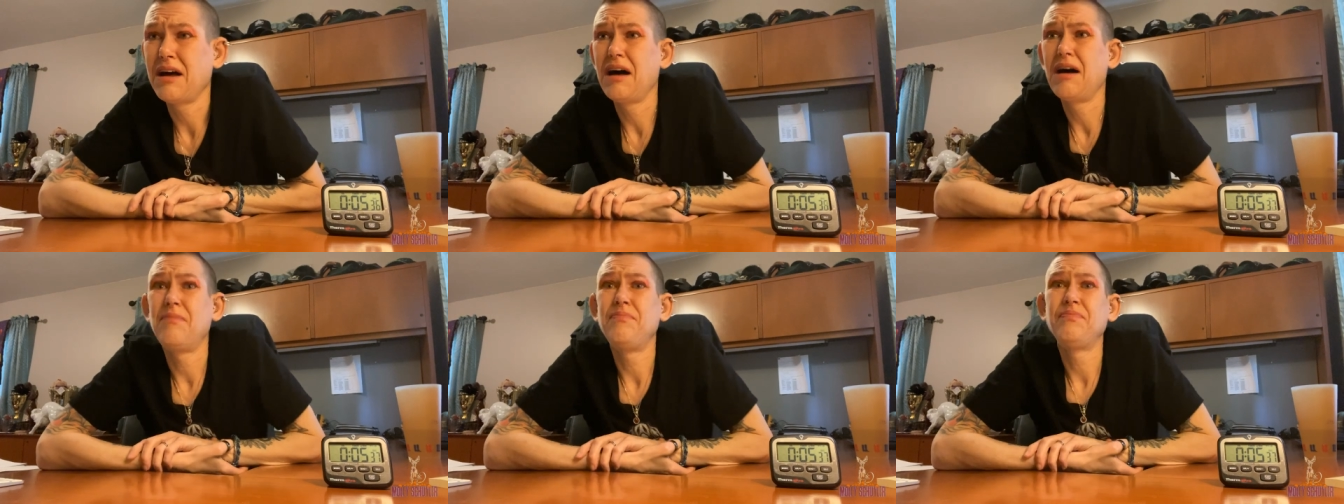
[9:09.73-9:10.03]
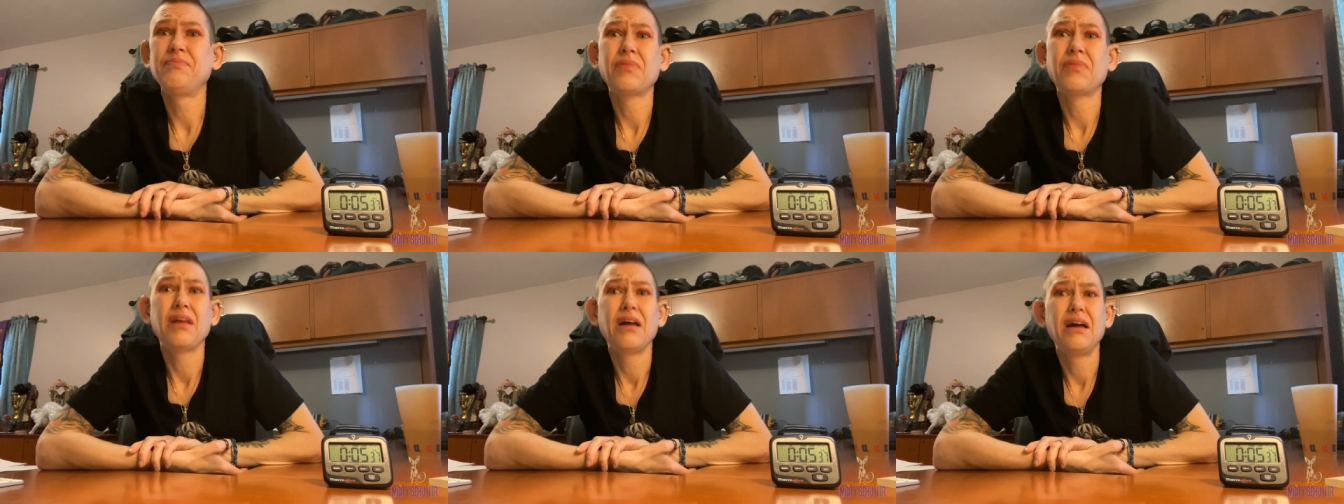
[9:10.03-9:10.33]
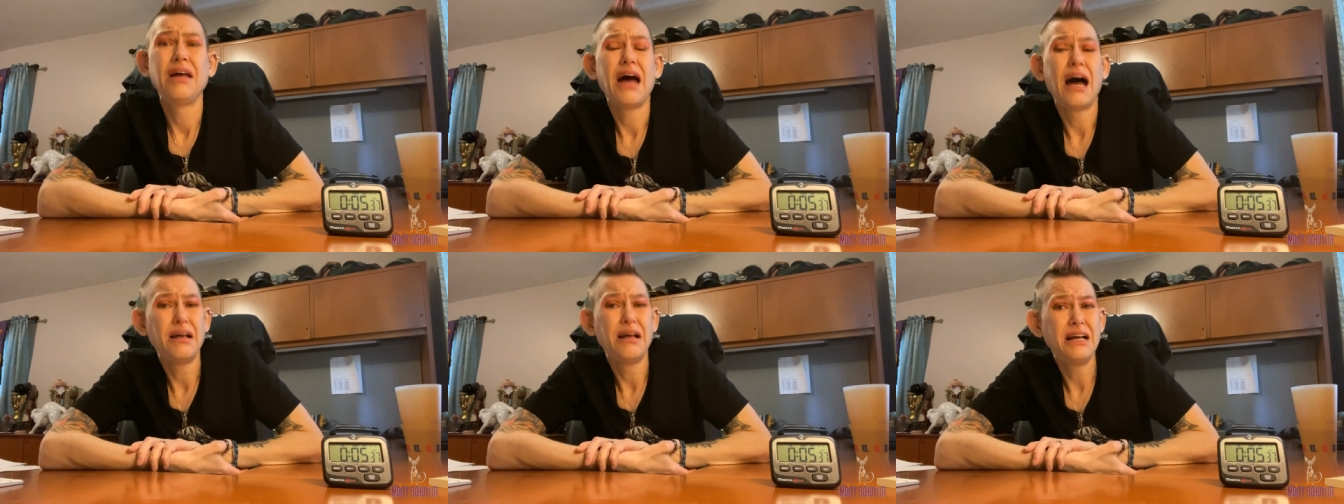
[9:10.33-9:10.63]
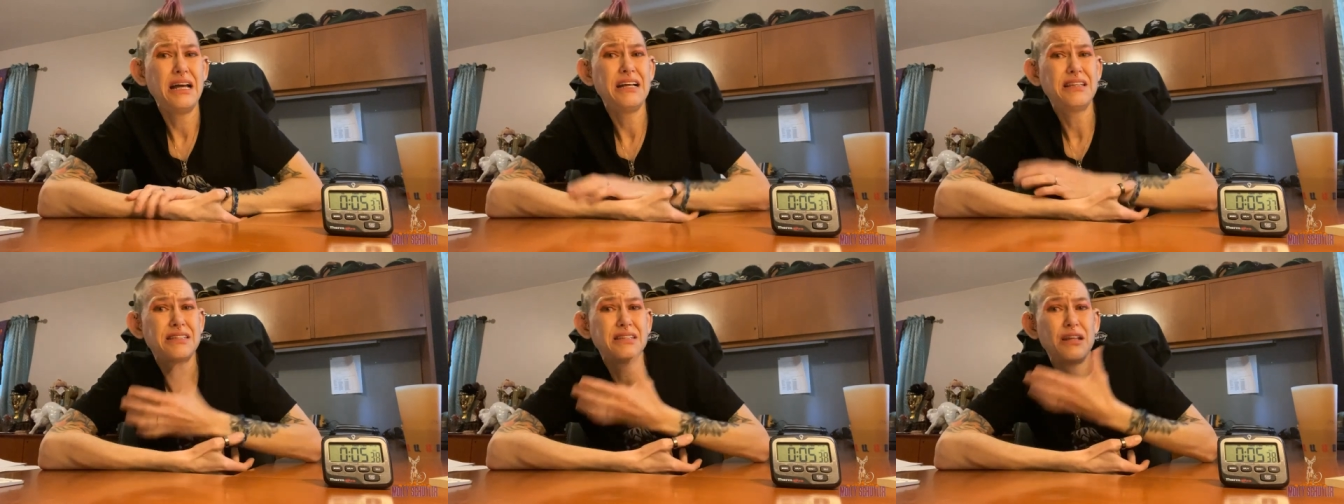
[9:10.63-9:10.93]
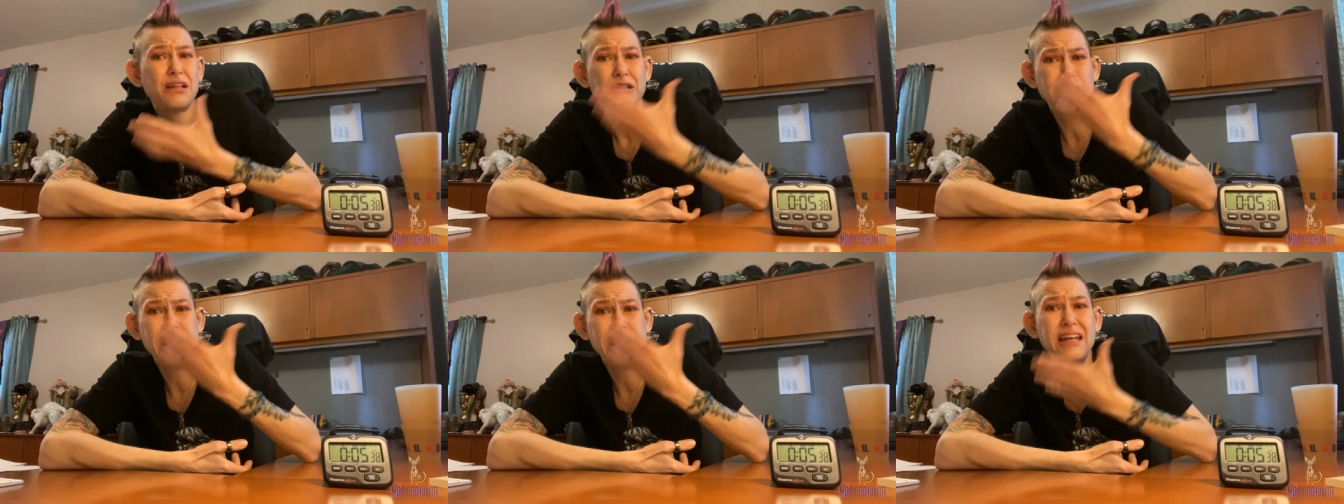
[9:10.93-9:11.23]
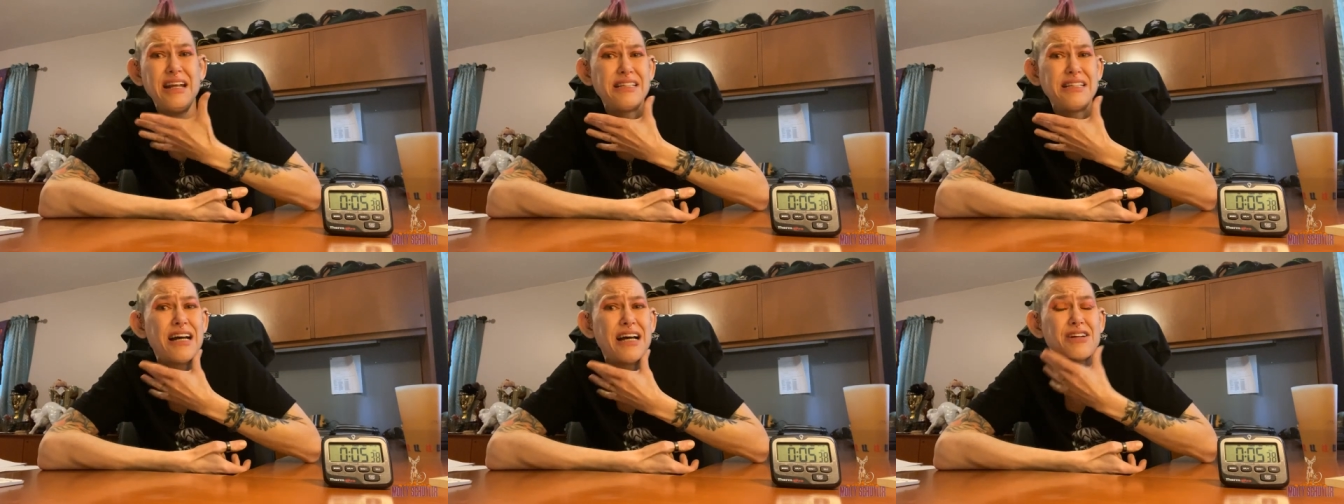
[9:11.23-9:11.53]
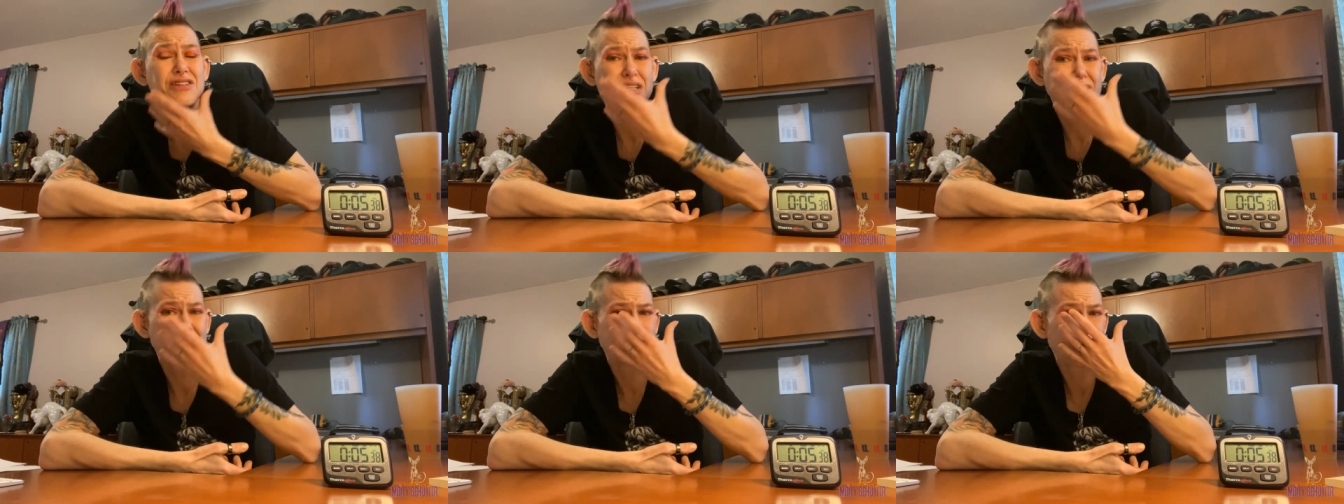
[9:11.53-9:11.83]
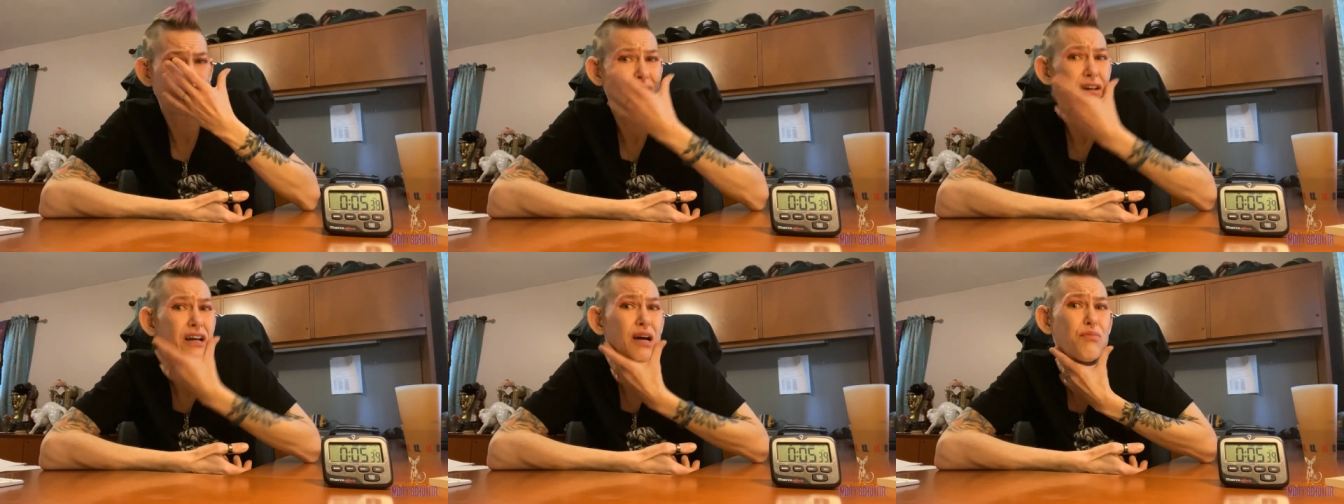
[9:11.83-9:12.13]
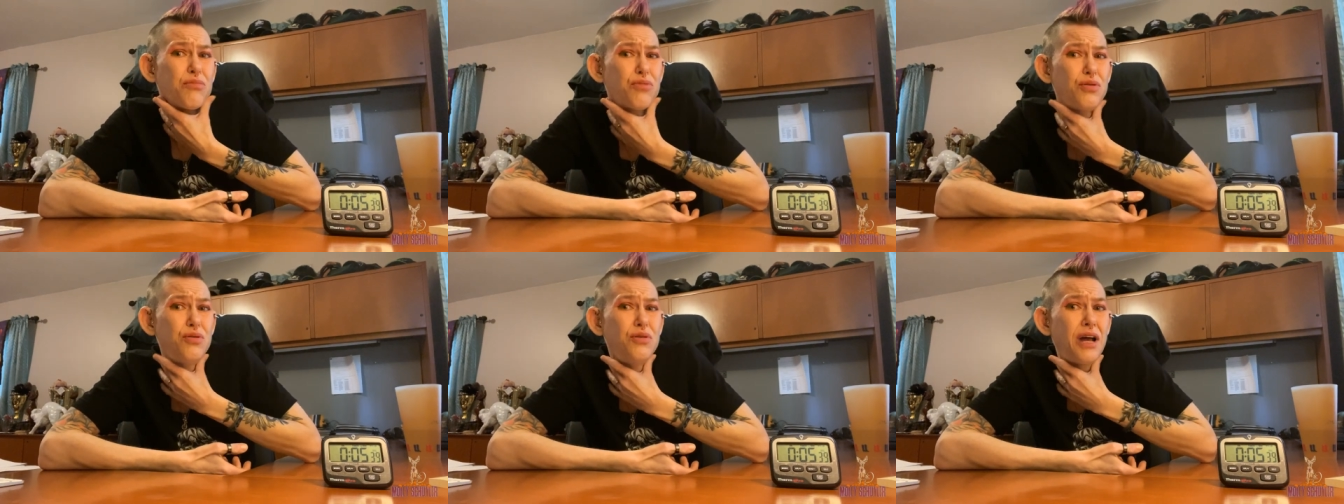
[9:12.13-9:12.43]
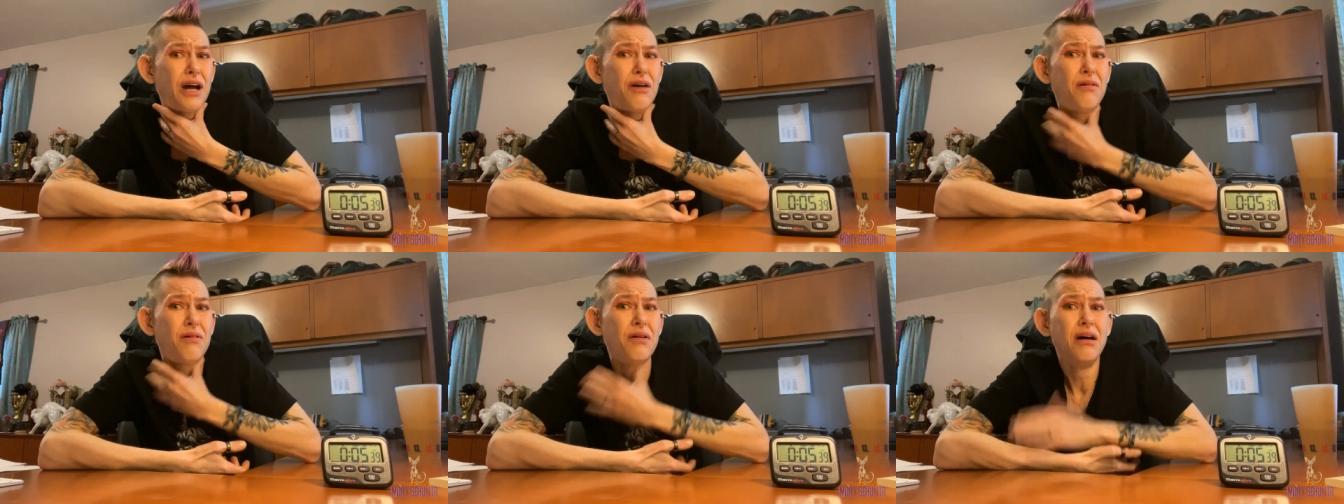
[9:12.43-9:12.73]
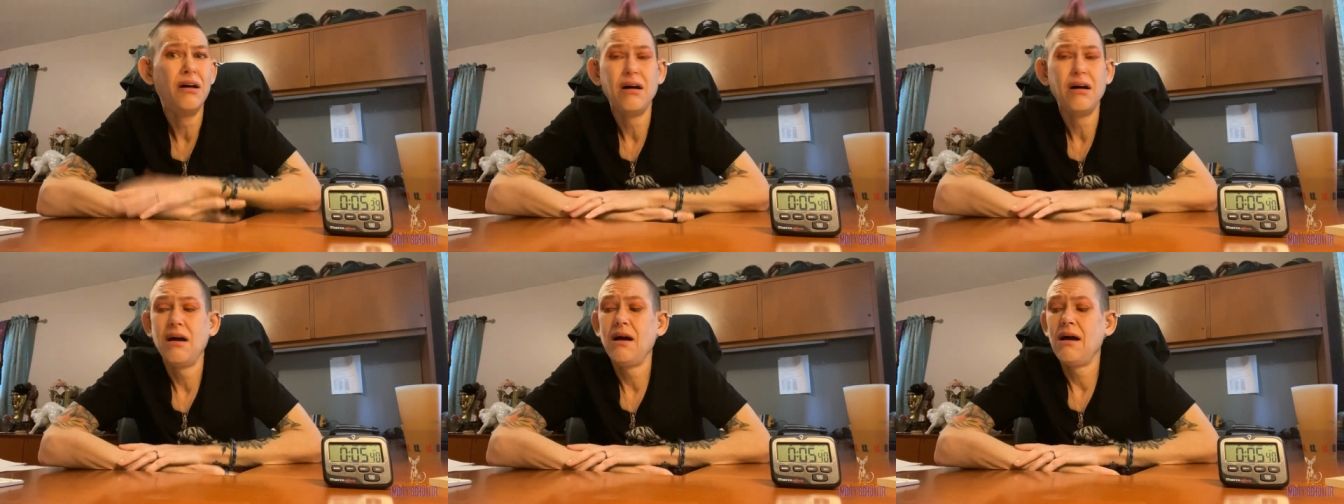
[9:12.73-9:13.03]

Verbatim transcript: Um, it's the heat is actually starting to come through now